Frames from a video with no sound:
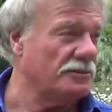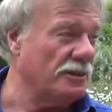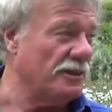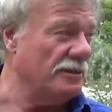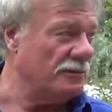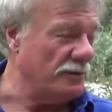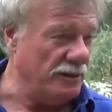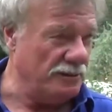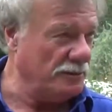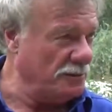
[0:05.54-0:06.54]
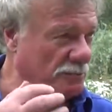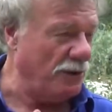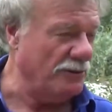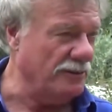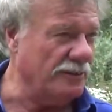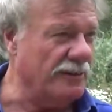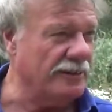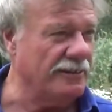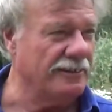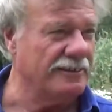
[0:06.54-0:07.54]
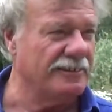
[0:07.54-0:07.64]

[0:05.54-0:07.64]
tree ready to plonk in the ground.